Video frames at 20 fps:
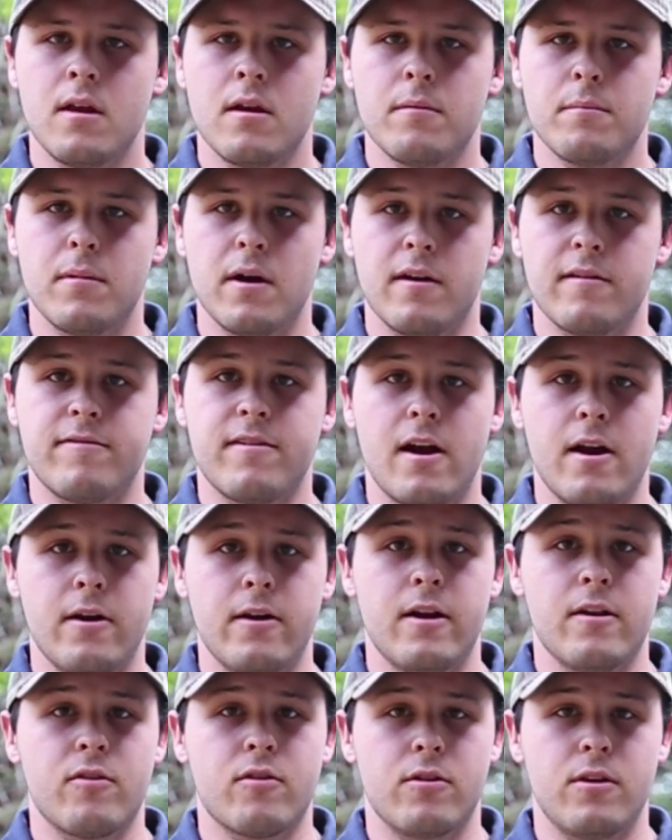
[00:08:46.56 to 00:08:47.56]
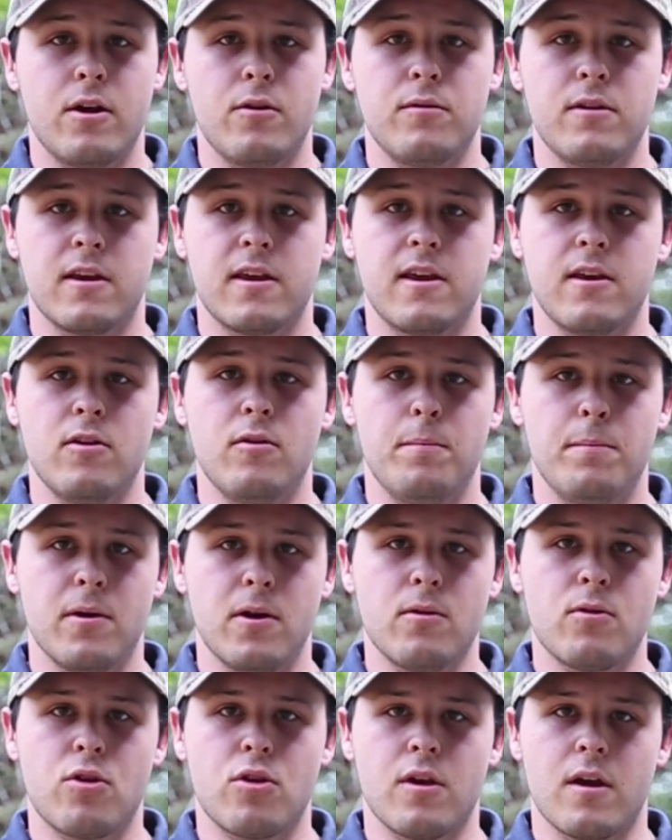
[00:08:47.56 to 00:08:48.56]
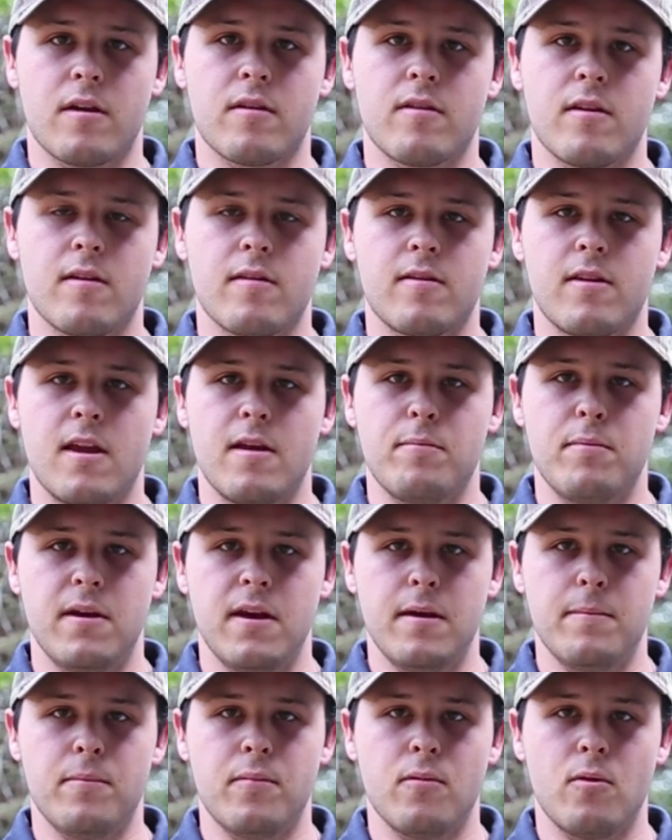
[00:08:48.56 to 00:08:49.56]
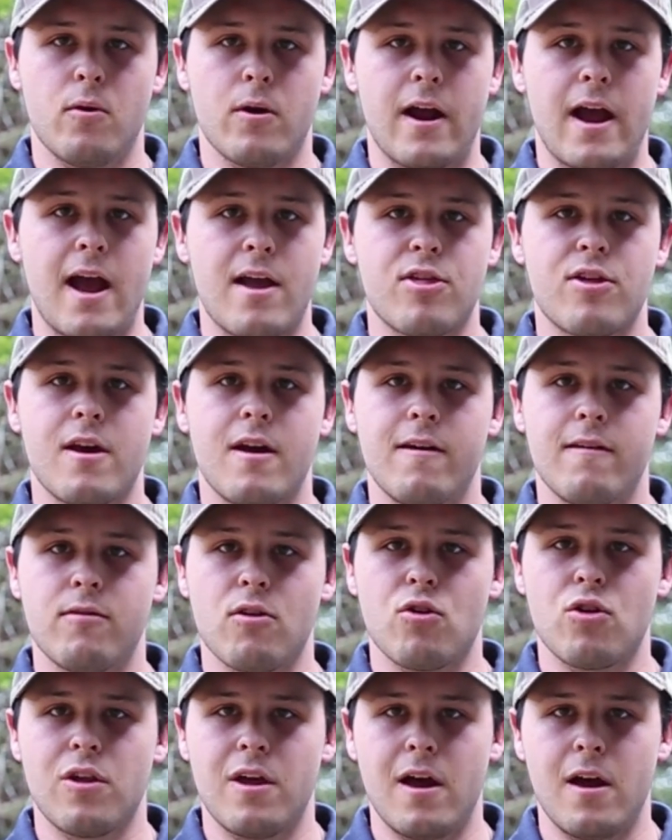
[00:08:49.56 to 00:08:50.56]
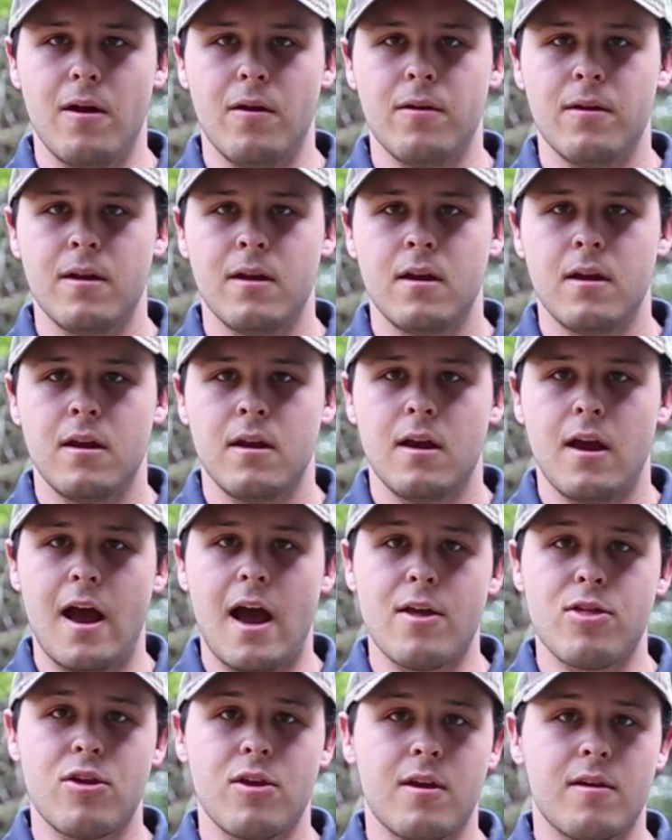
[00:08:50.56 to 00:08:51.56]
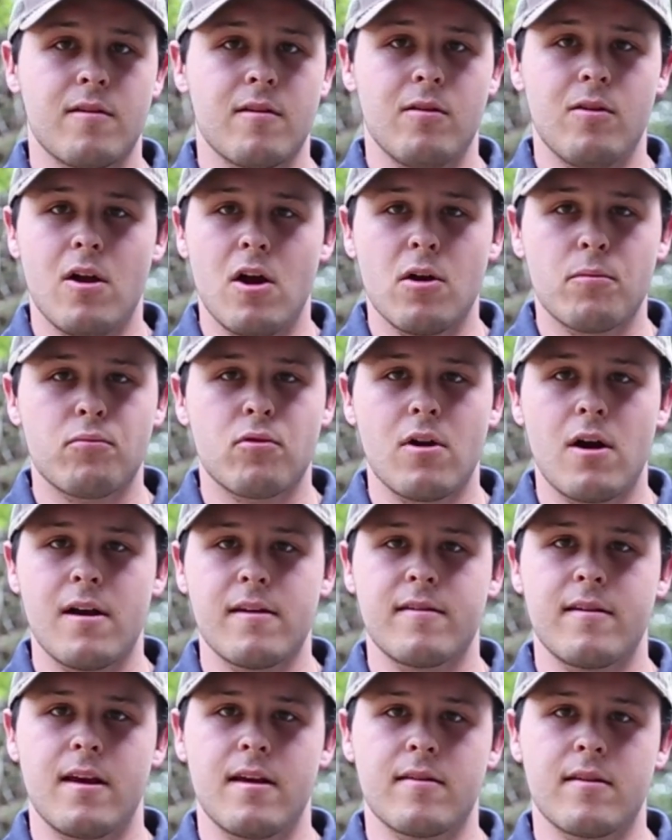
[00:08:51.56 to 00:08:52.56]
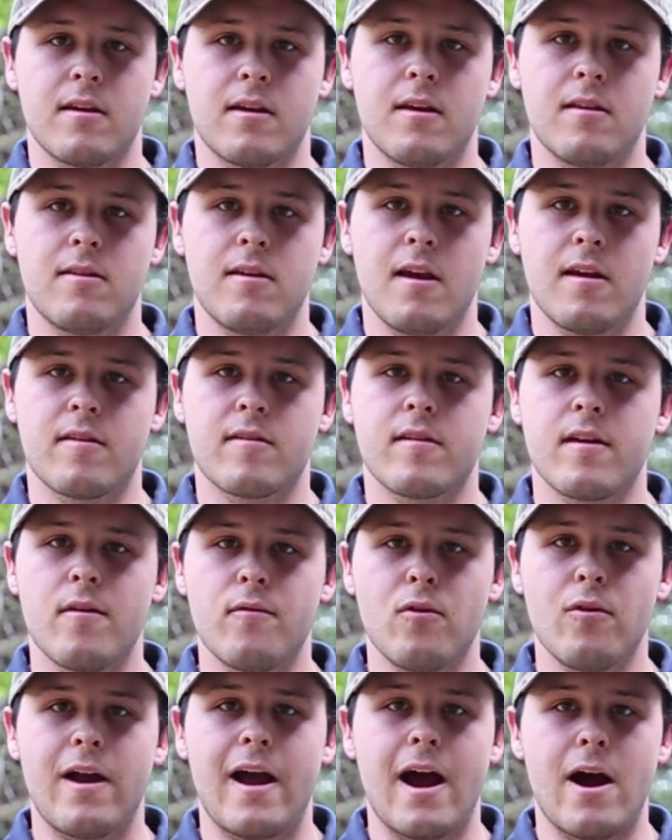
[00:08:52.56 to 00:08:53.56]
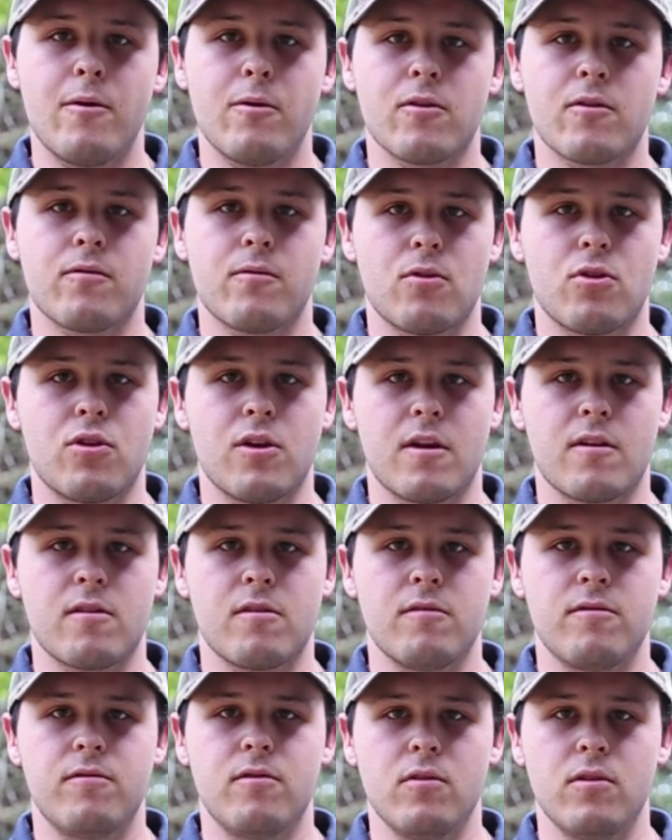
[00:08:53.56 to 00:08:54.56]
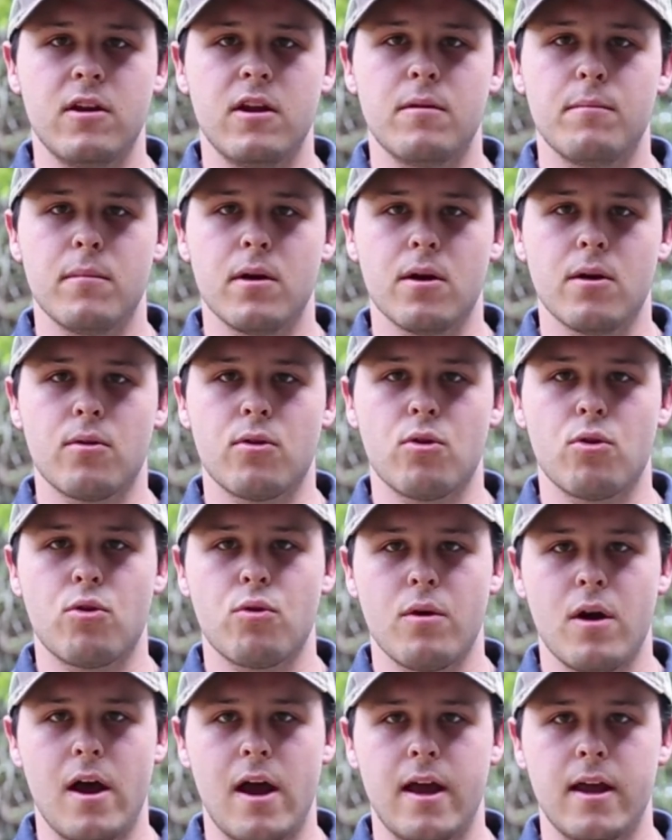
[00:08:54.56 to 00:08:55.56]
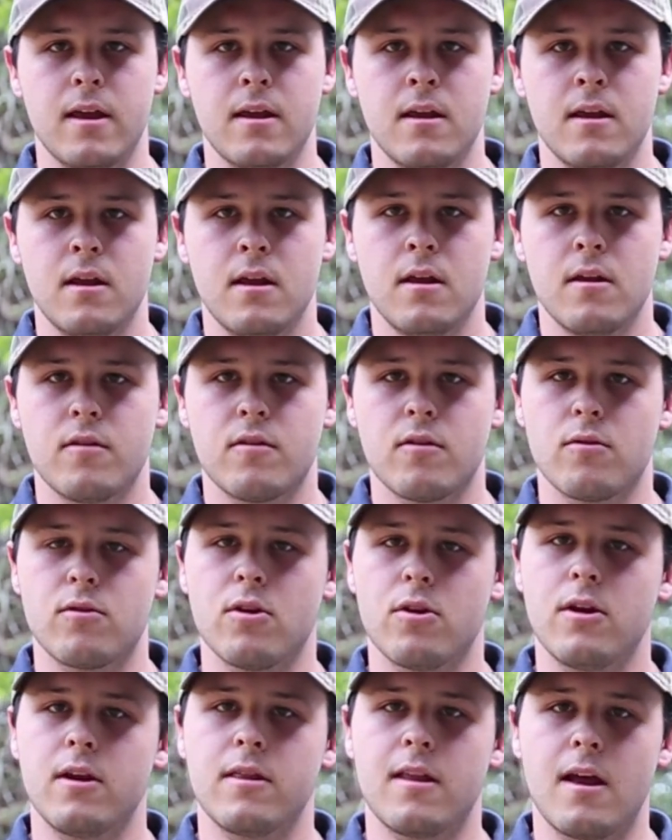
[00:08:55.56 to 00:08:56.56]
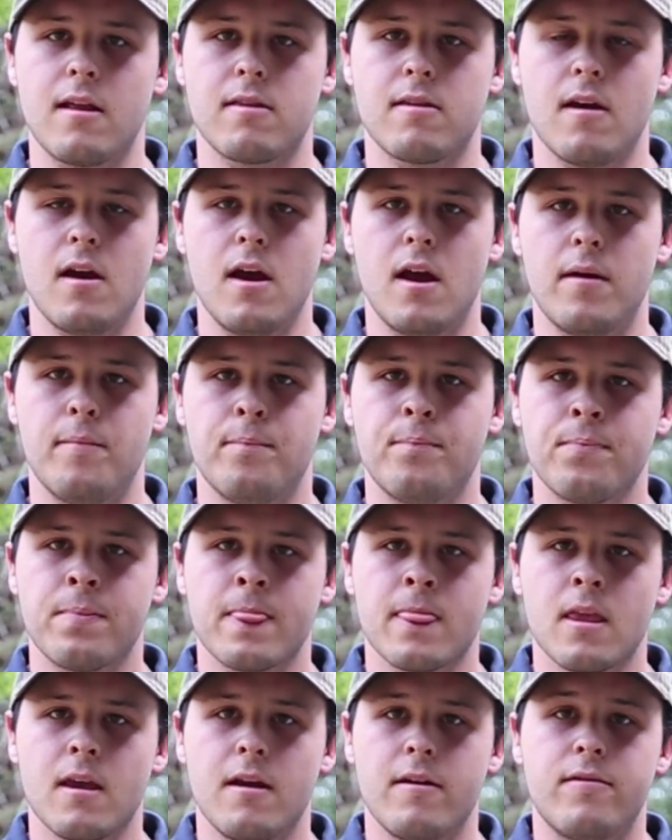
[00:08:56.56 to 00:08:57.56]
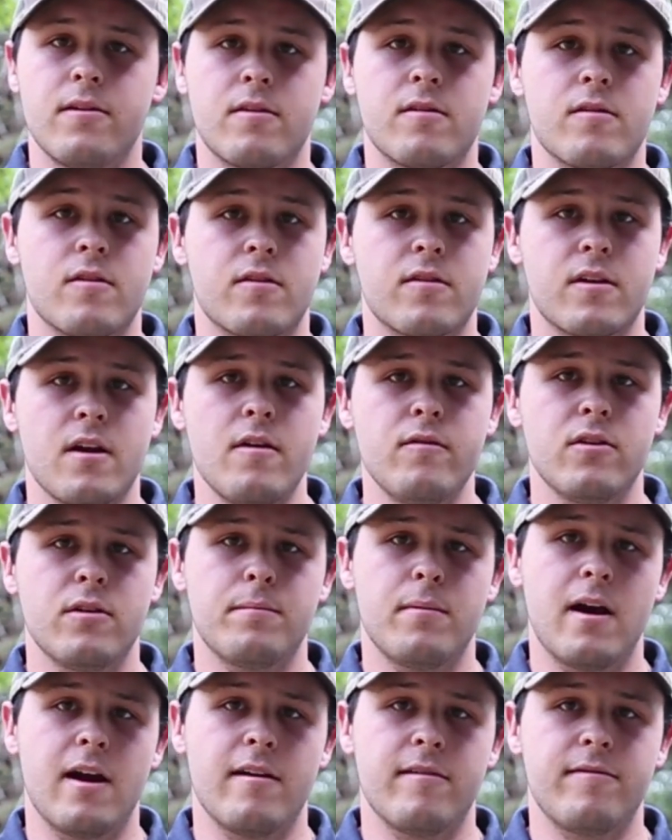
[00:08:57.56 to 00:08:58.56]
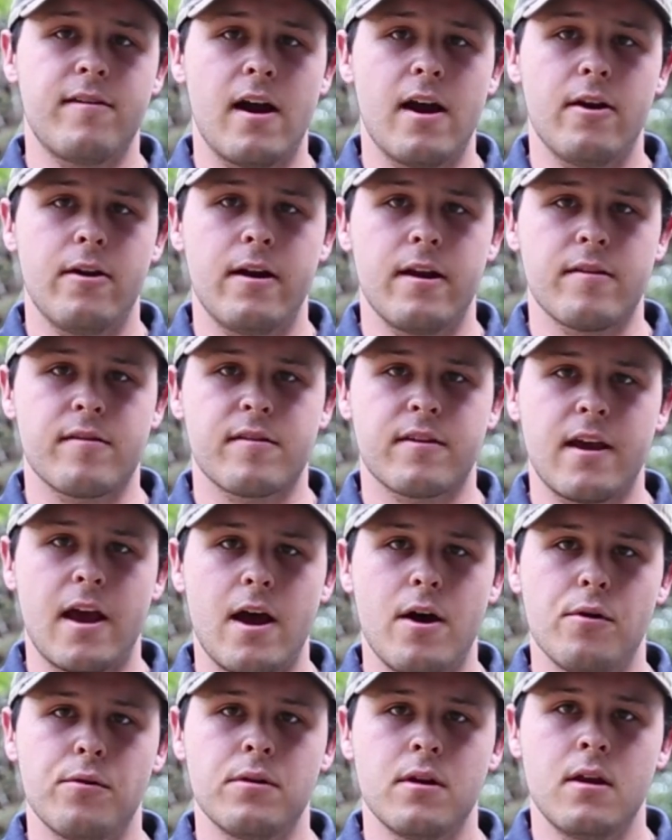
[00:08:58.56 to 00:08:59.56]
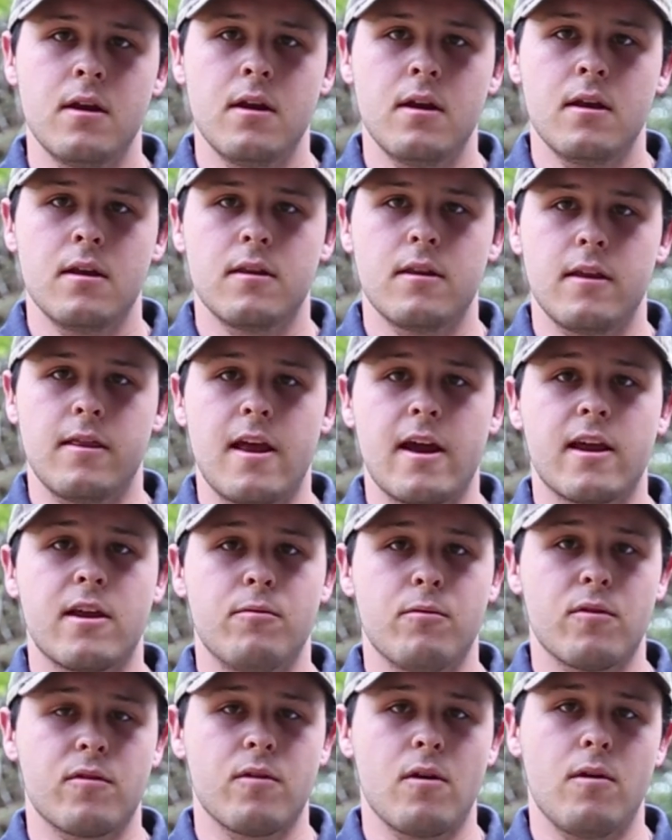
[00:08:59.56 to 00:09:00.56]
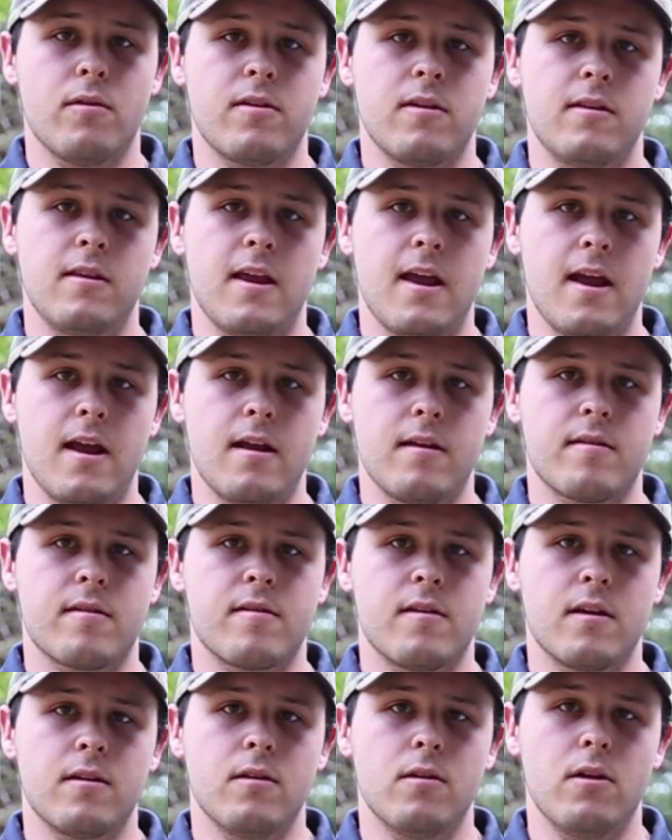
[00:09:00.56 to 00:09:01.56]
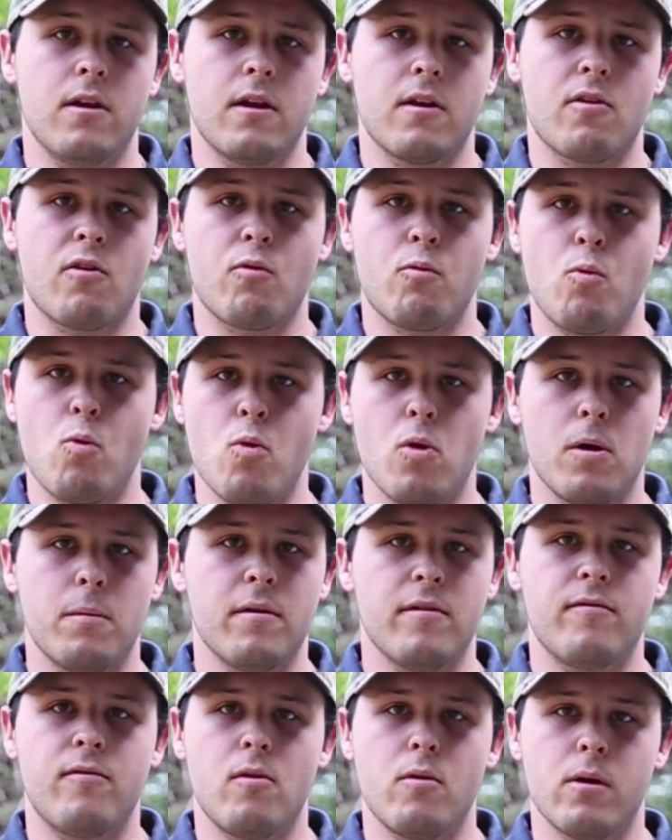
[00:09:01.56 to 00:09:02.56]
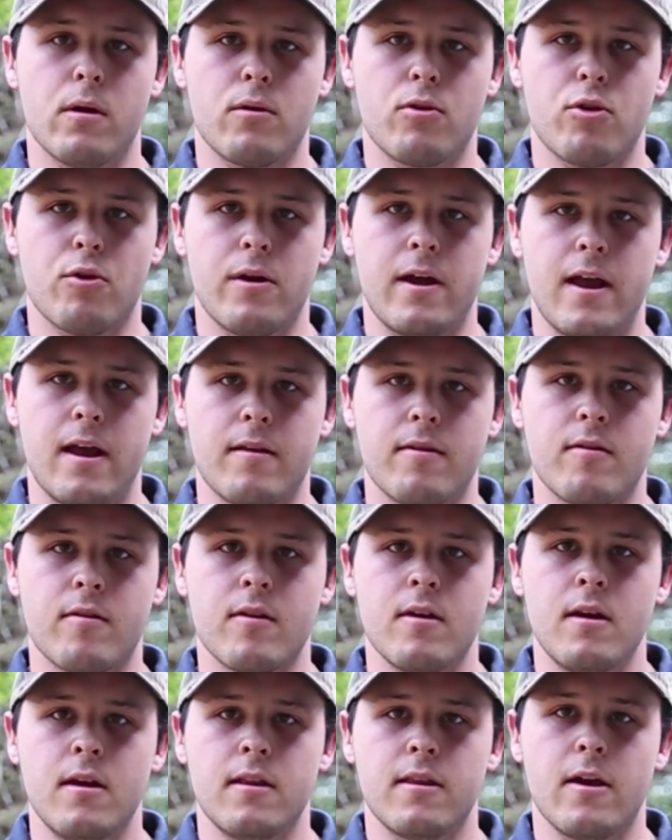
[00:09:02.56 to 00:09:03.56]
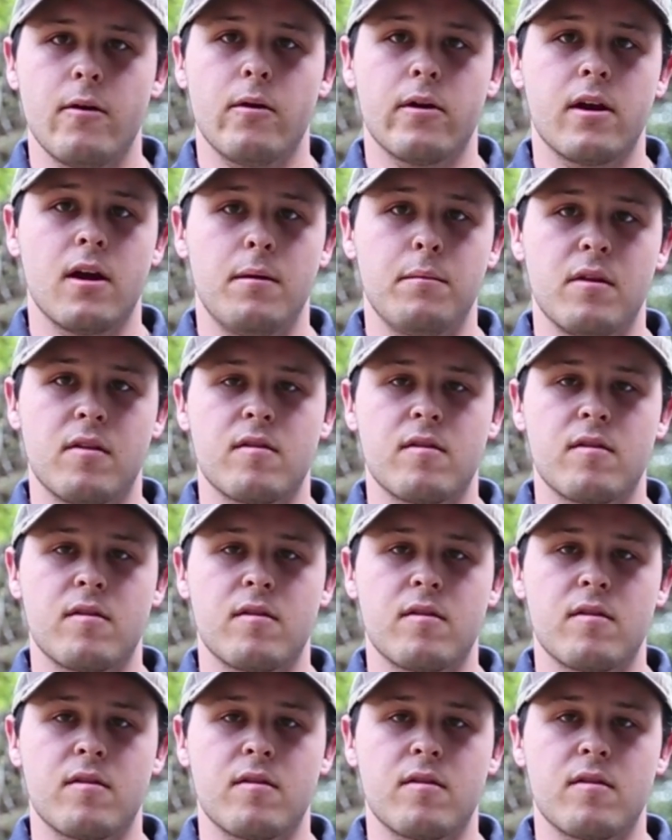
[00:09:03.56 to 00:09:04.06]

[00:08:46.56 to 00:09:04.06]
But fire ants are known to kill bird chicks as they pip or hatch out of the shell. Hatching is a long process and can take several hours for chicks to fully emerge and dry. So during that time, if it's discovered by a fire ant scout, then that can result in the ant signaling a swarm of forager ants that will come and